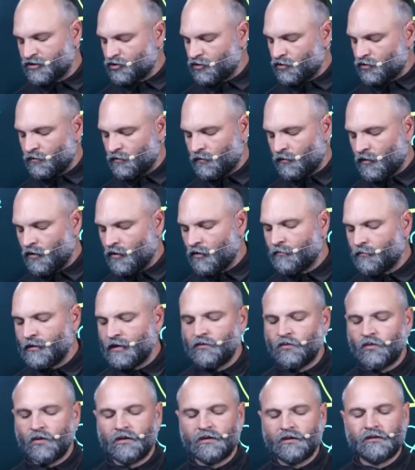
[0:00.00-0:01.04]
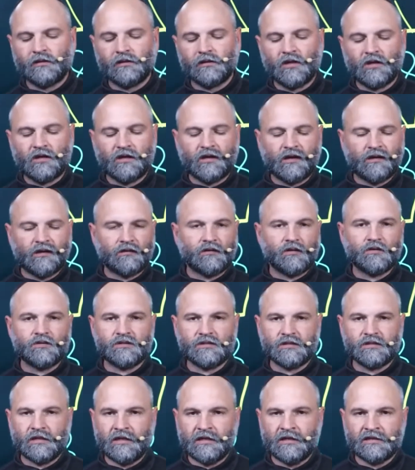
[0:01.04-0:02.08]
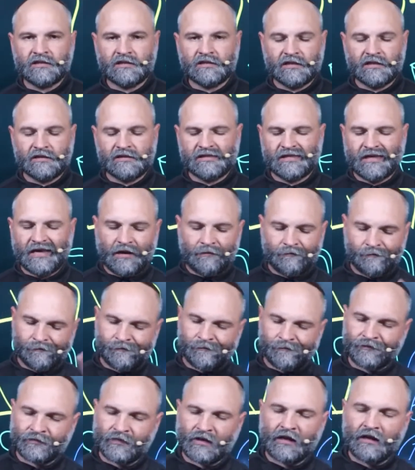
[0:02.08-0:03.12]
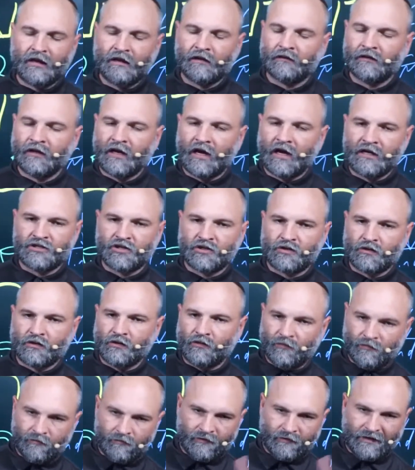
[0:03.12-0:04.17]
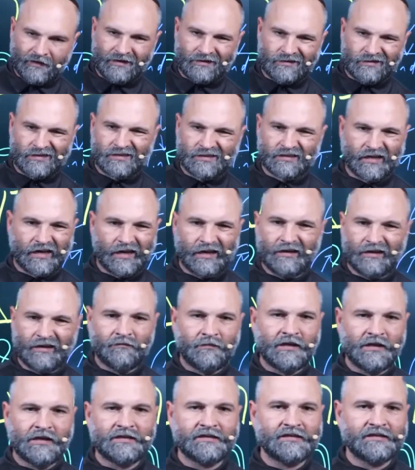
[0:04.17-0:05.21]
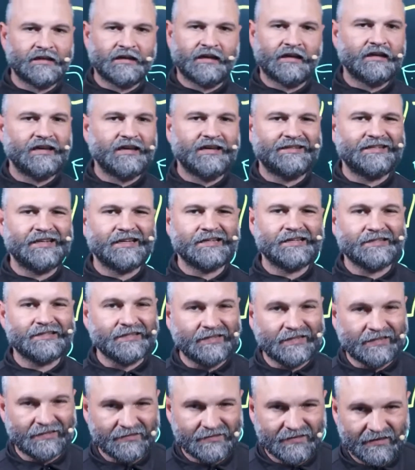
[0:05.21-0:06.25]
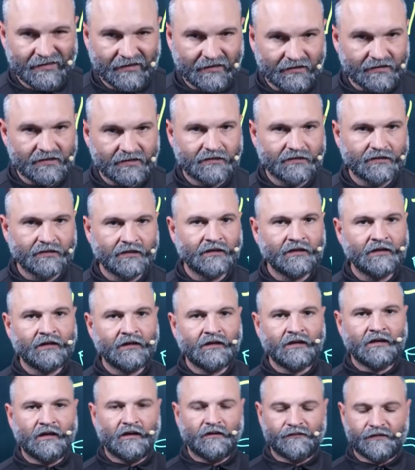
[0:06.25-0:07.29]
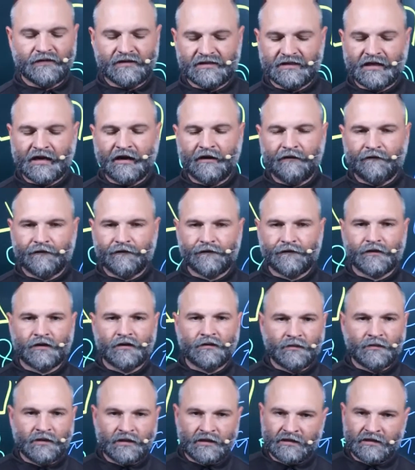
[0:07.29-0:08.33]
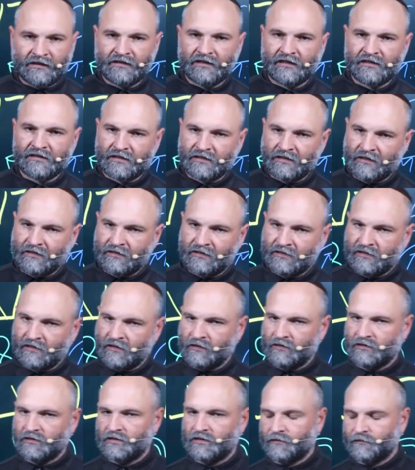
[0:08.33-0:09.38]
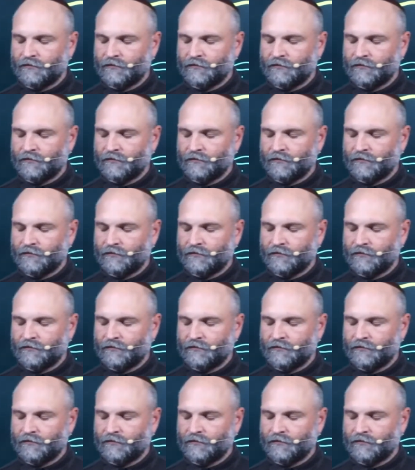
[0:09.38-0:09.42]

Roman would look at those things and say, illogical. That just kind of means that it doesn't exist. If it's not in front of me, it doesn't exist.